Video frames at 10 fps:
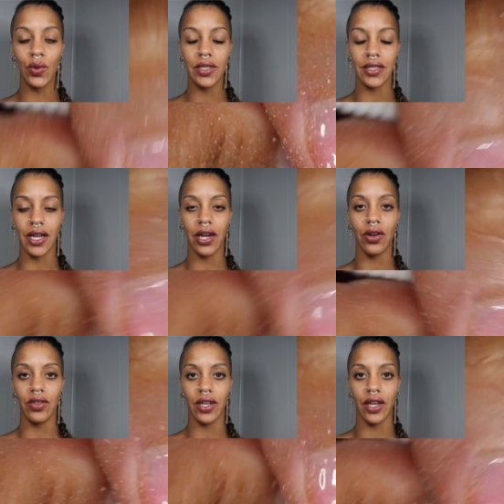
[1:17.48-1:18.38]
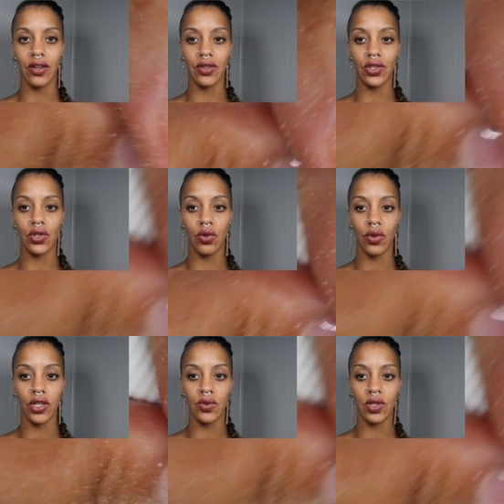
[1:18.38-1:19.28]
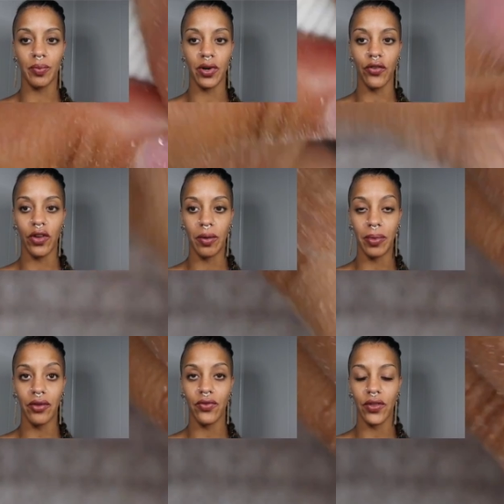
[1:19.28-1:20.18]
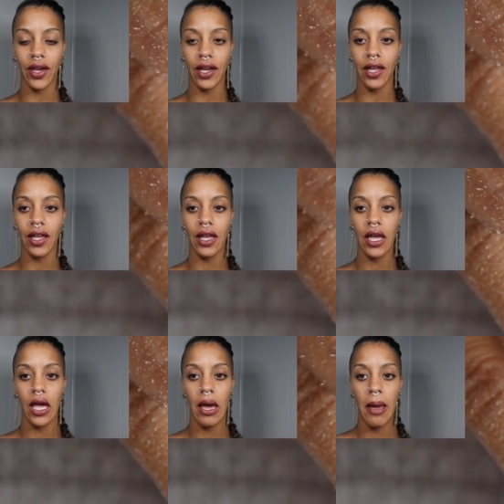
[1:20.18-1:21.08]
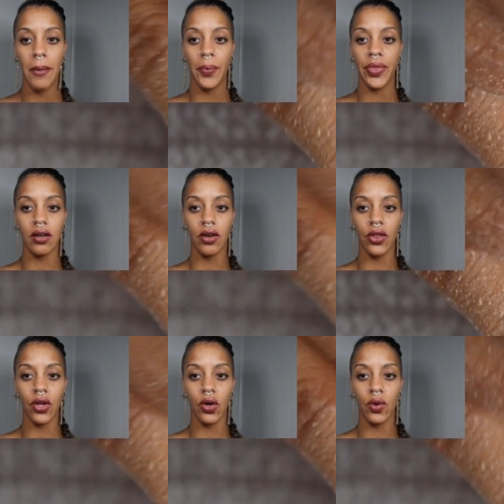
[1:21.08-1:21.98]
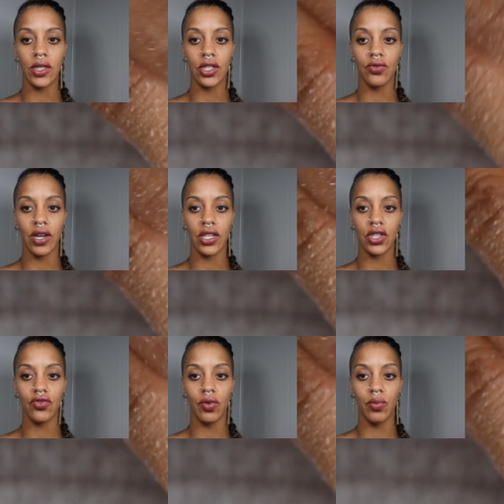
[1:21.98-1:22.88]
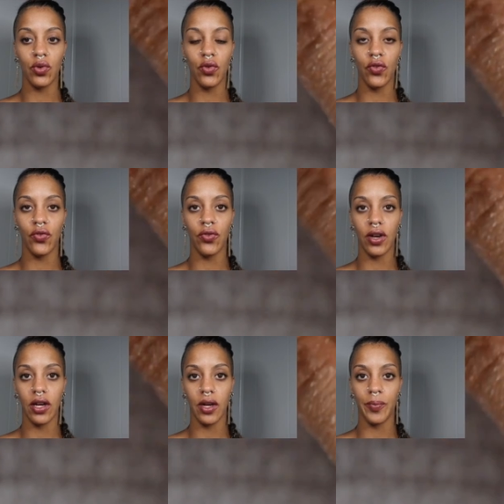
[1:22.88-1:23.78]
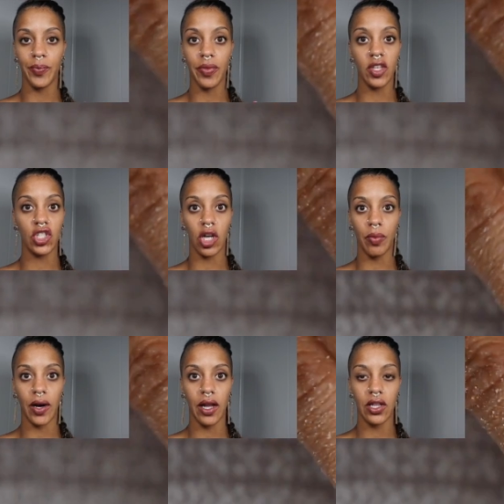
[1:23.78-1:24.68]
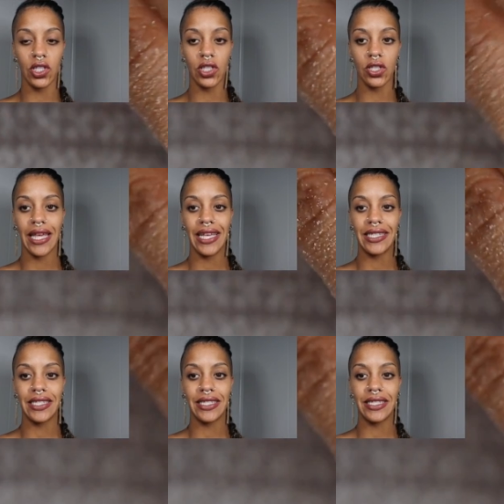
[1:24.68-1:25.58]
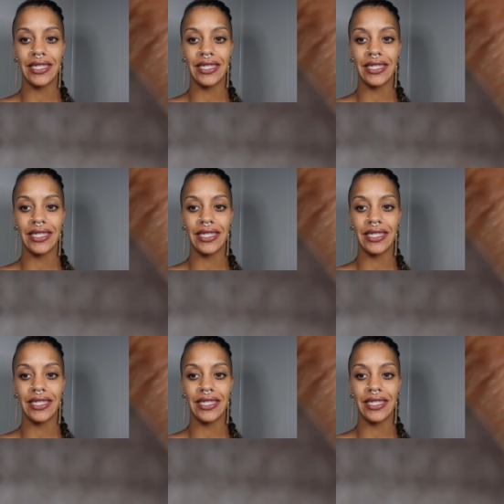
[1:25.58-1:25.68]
design on the nails. So this was a perfect bit for that. Although it's great to remove gel polish, it's